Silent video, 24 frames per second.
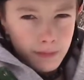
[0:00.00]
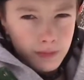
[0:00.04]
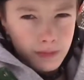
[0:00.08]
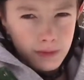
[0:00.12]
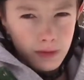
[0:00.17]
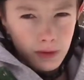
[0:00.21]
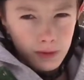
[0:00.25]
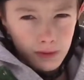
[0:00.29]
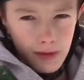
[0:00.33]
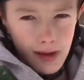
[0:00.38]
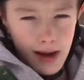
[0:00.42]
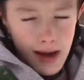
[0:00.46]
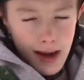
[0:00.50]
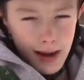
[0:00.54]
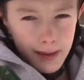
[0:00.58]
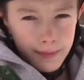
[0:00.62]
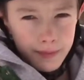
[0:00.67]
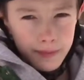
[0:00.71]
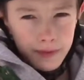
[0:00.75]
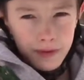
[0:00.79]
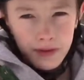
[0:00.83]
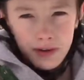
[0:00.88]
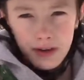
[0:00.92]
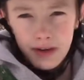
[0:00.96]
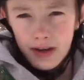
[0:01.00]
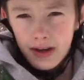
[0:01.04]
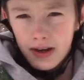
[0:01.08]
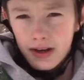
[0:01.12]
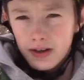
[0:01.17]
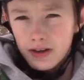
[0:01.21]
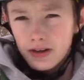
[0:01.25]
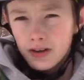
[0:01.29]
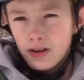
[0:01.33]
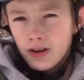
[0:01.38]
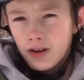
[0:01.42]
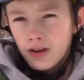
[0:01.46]
collapse.
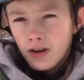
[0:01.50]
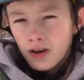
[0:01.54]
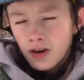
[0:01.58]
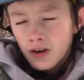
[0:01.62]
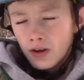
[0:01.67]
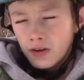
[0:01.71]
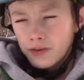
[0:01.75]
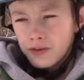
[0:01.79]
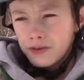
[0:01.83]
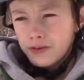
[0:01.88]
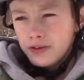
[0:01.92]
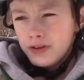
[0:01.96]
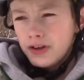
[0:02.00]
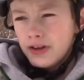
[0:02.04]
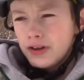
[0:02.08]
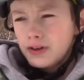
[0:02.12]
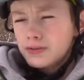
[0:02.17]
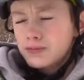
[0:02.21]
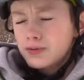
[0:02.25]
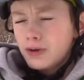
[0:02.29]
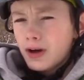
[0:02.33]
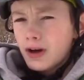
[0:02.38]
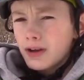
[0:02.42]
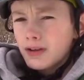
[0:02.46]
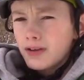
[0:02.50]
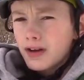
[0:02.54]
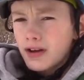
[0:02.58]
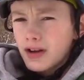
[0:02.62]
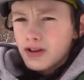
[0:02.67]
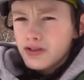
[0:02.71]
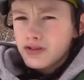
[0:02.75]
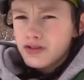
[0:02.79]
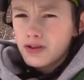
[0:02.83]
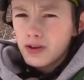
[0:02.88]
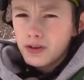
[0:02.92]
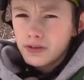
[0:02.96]
And also you need quite a lot
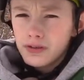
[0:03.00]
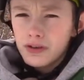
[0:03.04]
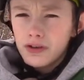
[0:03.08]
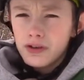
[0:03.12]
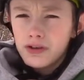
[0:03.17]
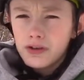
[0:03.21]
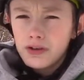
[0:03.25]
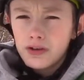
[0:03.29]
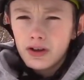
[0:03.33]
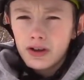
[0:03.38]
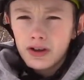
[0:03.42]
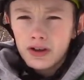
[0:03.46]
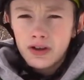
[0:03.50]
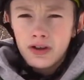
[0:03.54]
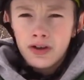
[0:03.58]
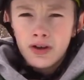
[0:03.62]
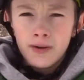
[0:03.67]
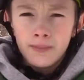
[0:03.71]
of snow to do it.